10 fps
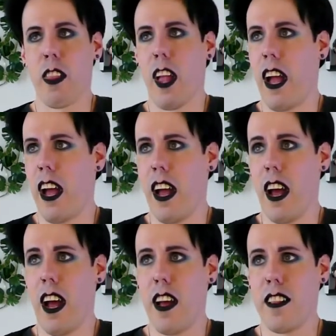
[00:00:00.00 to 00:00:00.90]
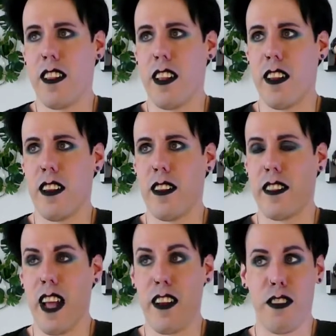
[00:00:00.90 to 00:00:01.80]
And
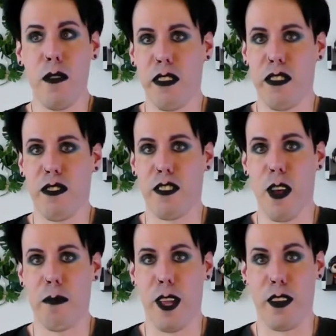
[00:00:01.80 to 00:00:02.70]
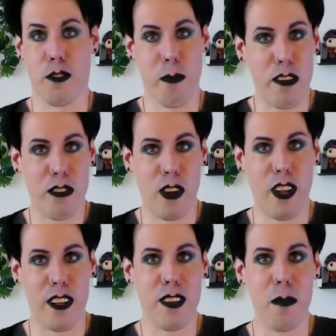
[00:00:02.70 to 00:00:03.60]
then she wishes for something special
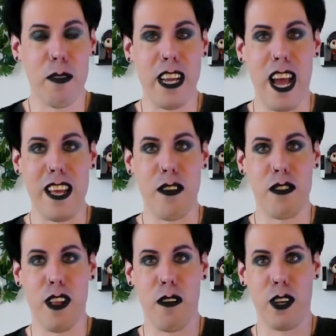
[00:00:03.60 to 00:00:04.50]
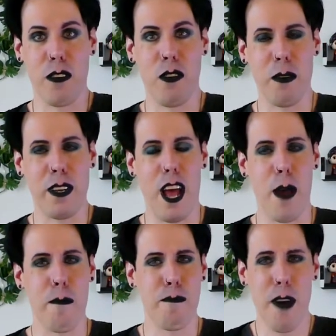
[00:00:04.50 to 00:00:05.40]
and something, and then Wonder Woman
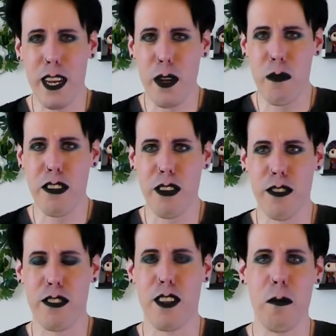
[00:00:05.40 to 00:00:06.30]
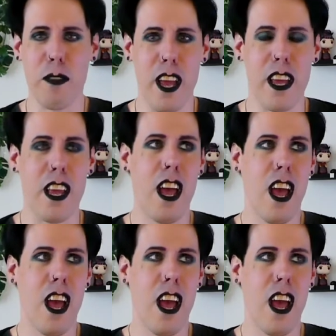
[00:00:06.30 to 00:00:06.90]
apparently wishes for something,